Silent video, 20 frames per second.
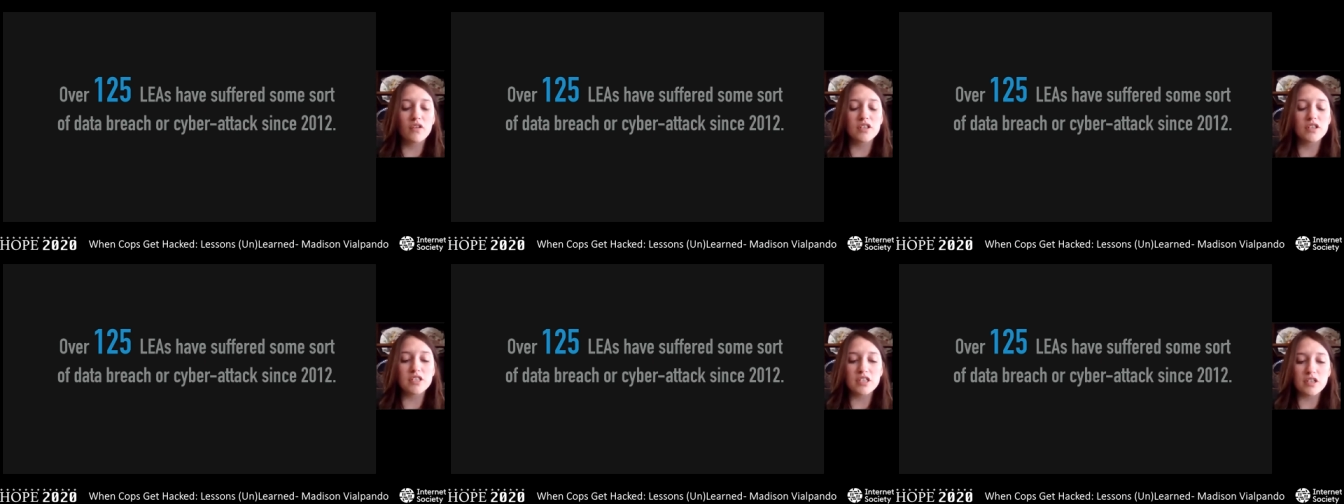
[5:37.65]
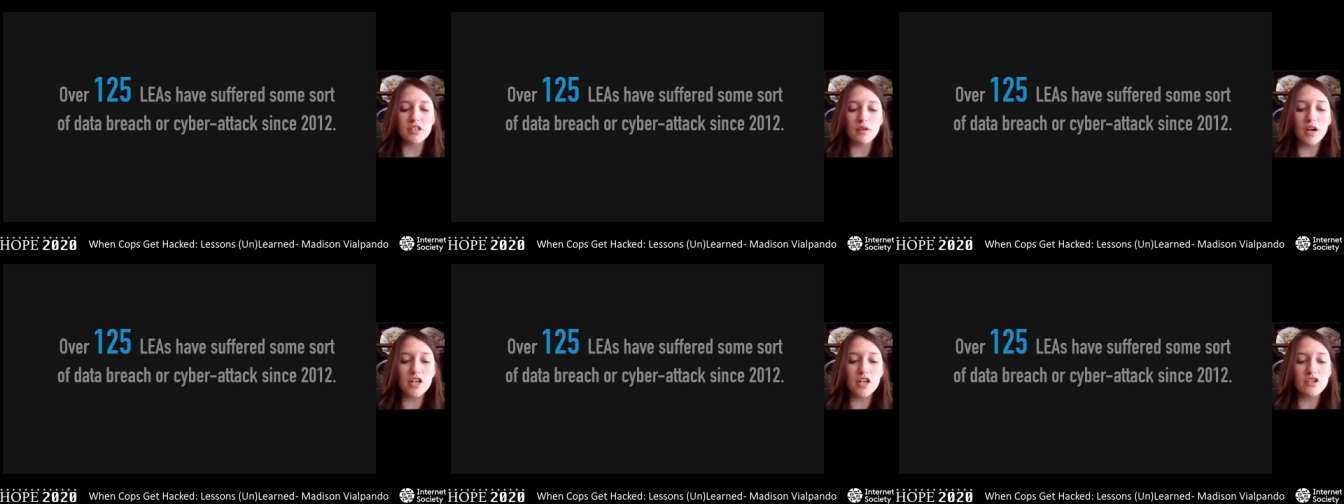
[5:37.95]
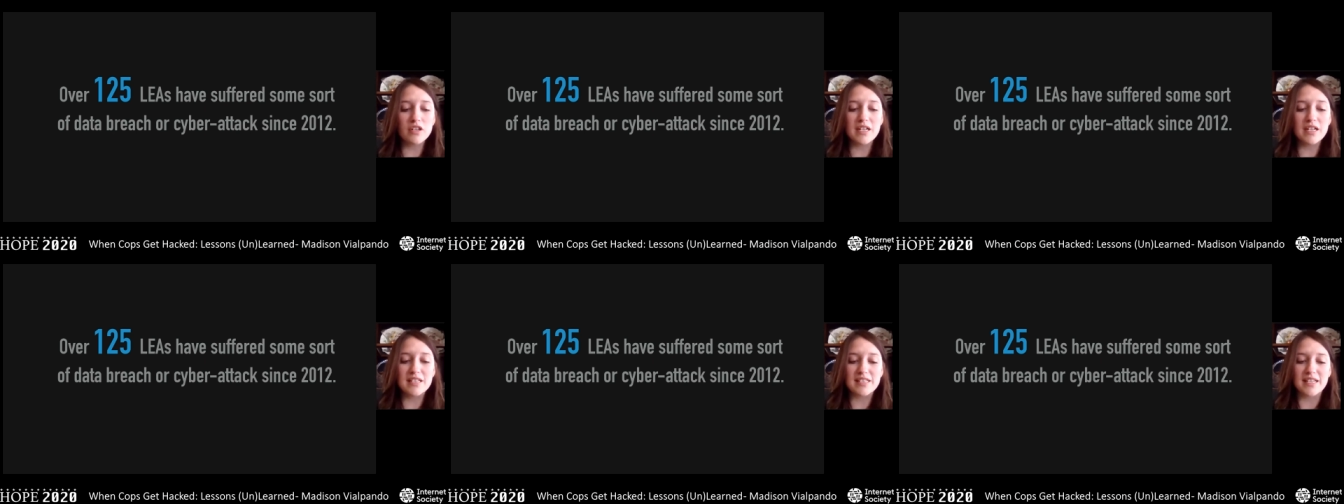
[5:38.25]

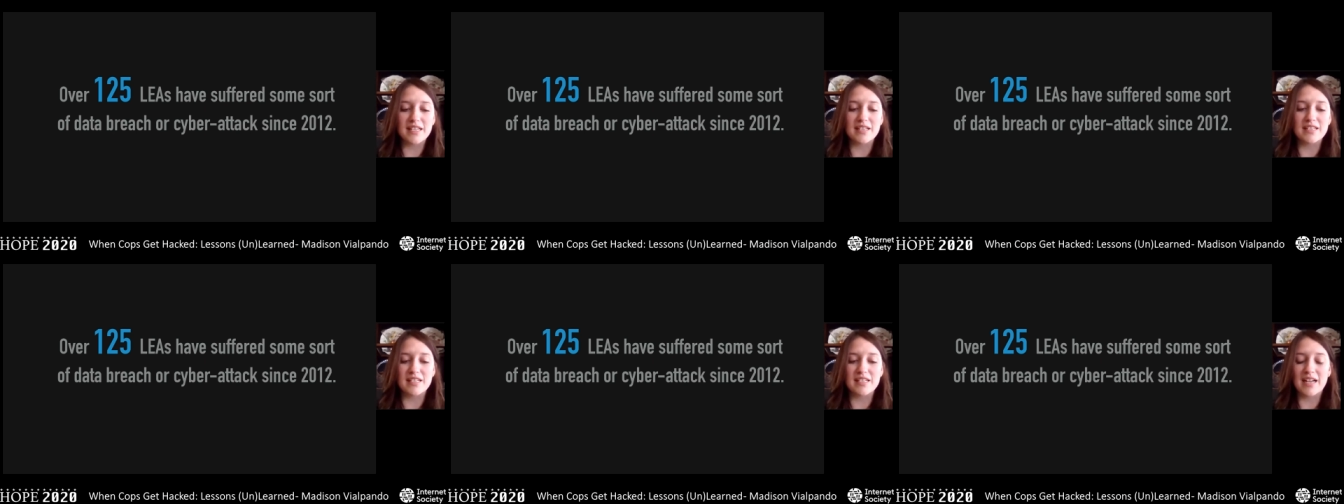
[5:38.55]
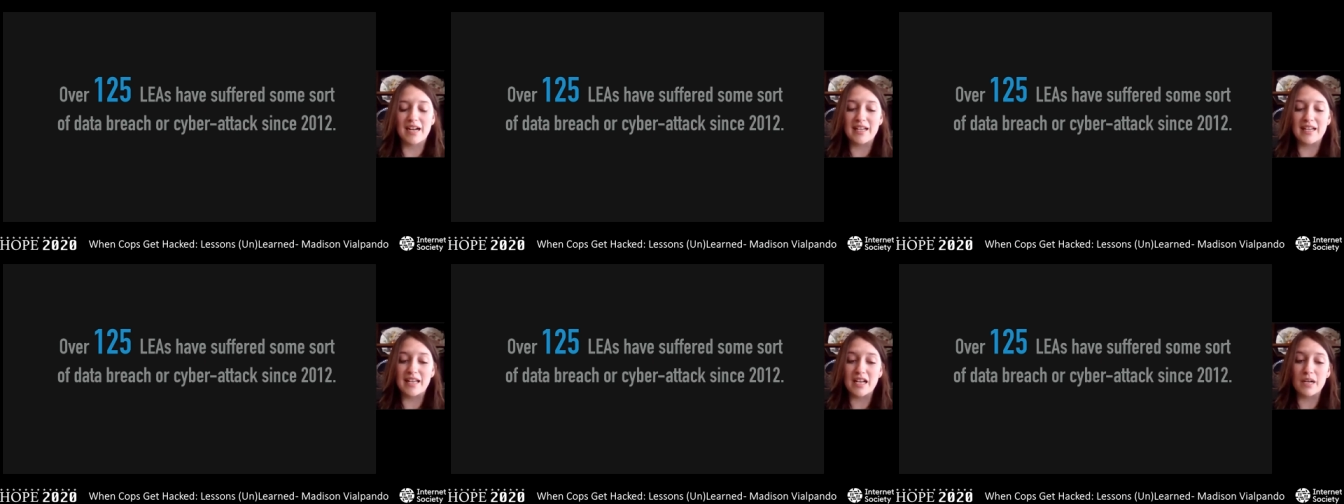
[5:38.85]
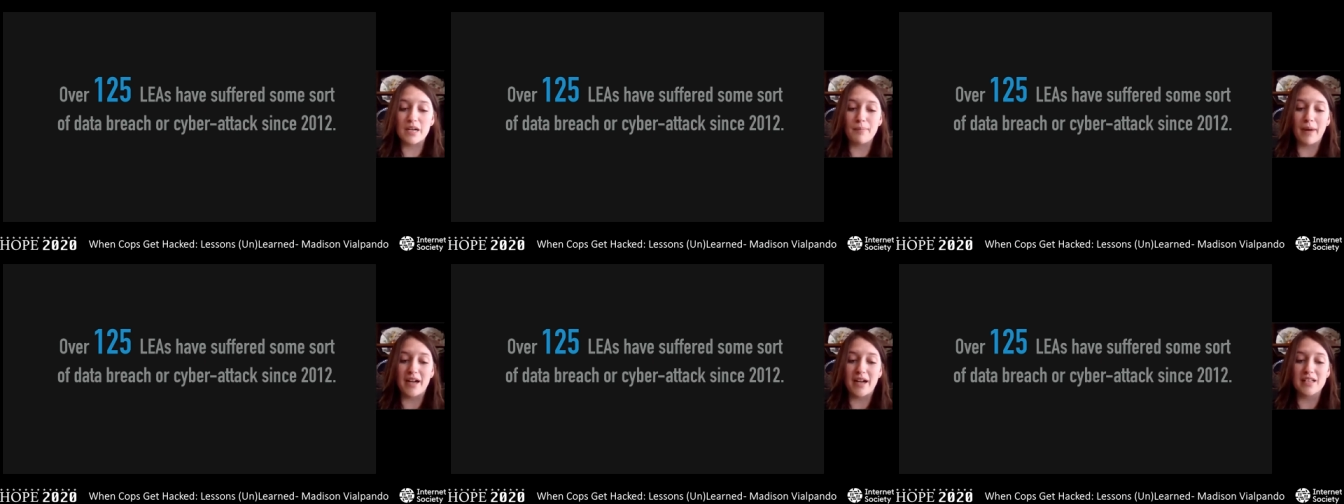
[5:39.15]
269
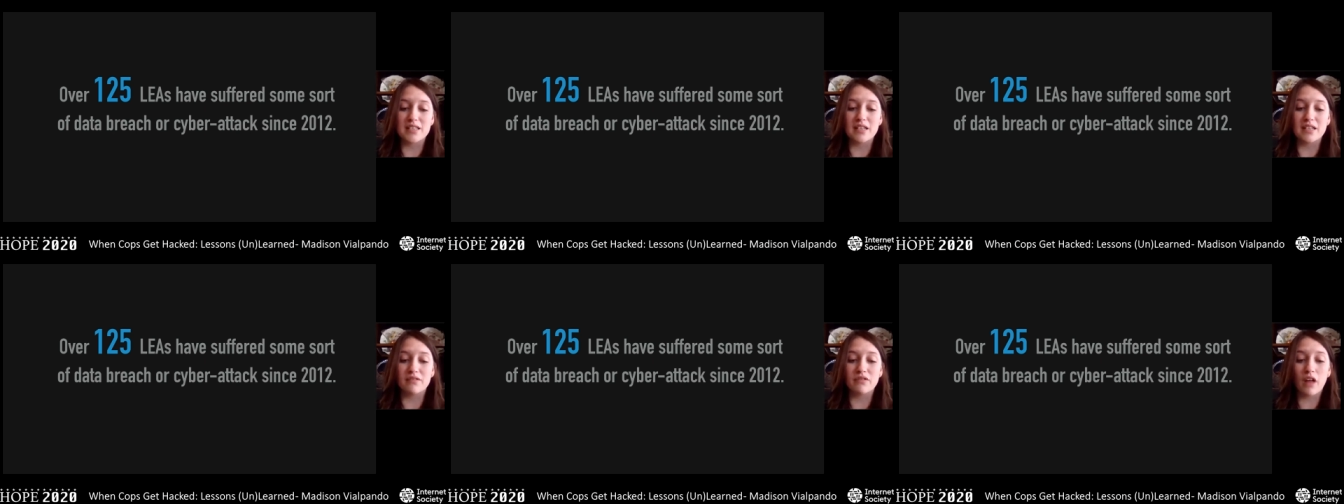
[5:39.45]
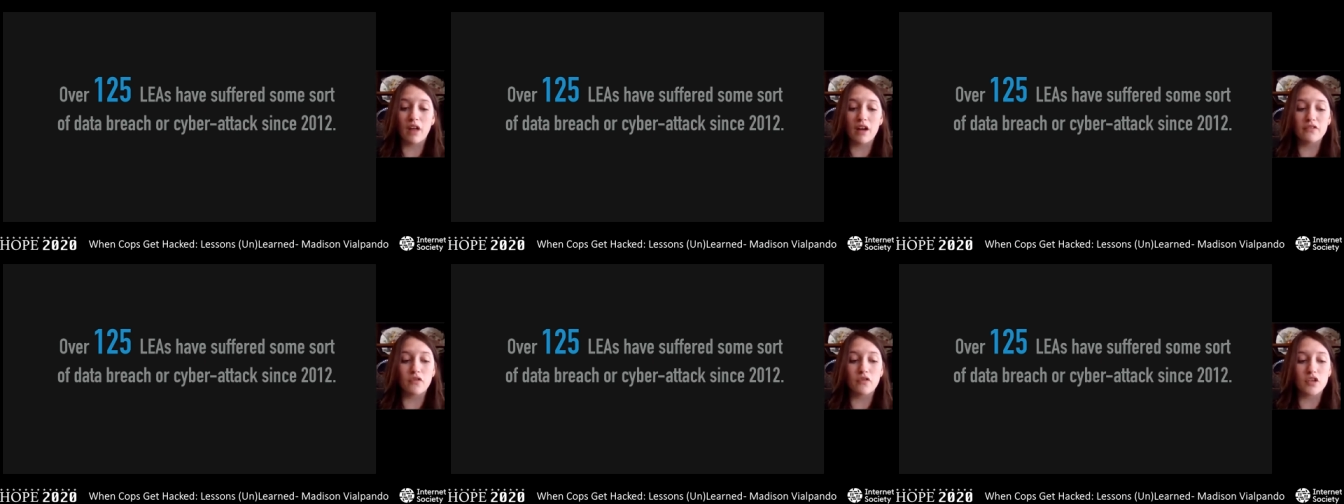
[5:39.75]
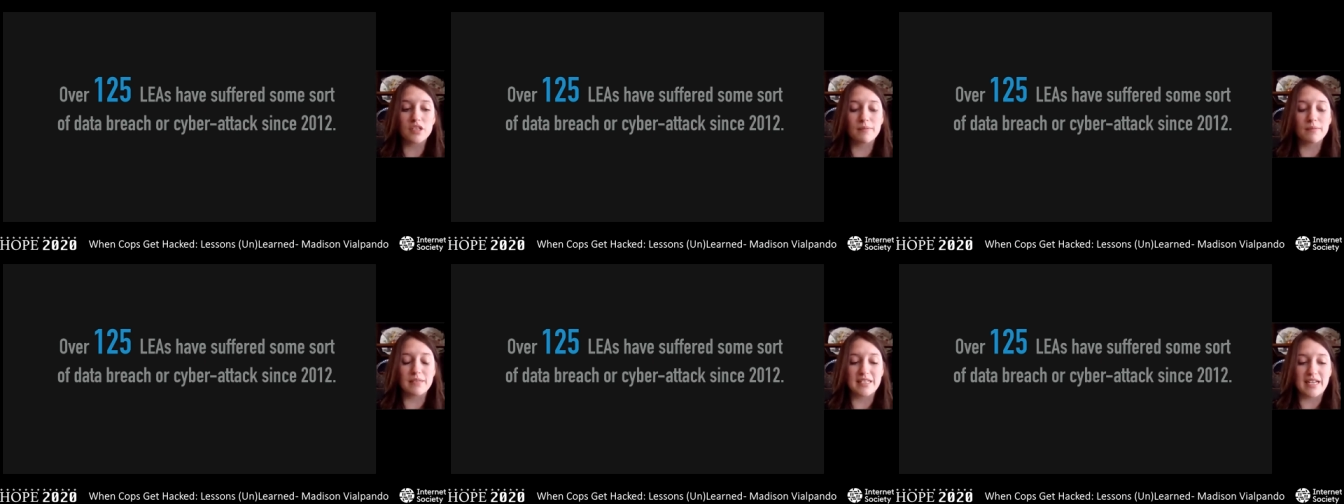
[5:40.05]
gigabytes of law
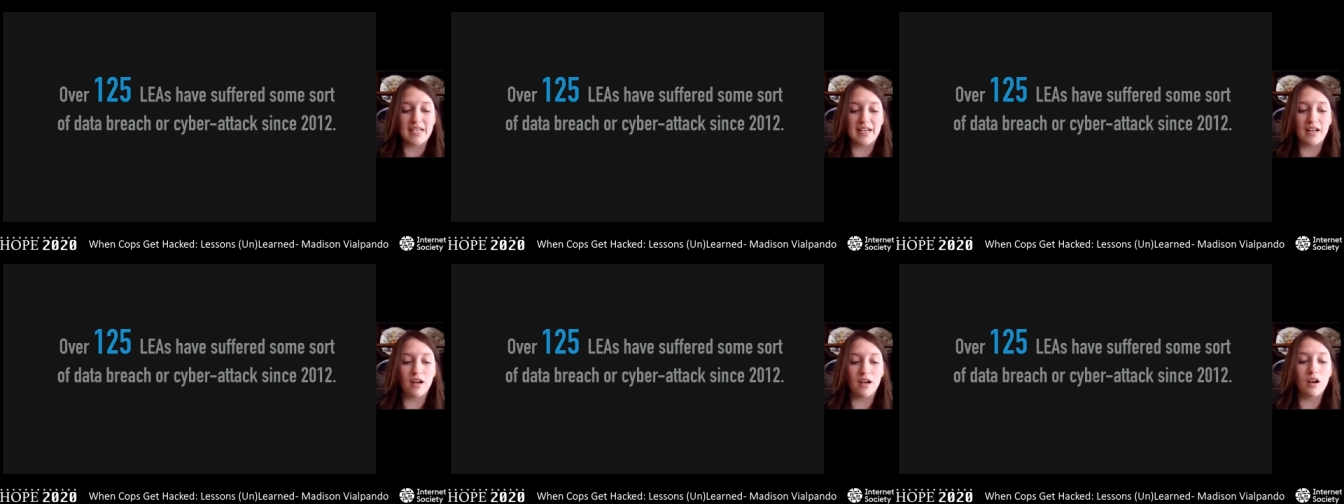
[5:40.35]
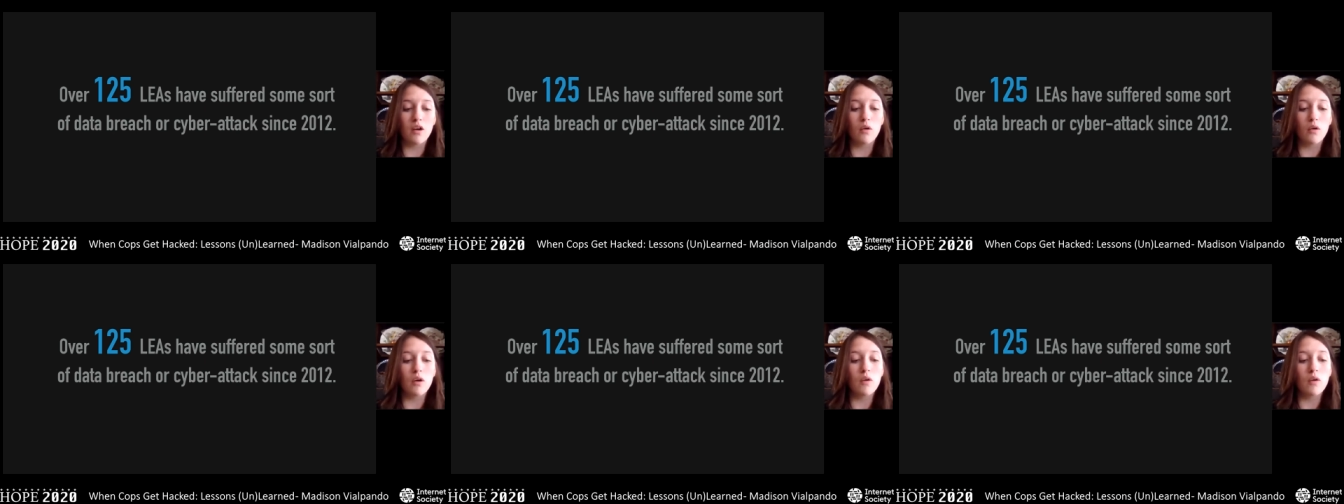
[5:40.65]
enforcement data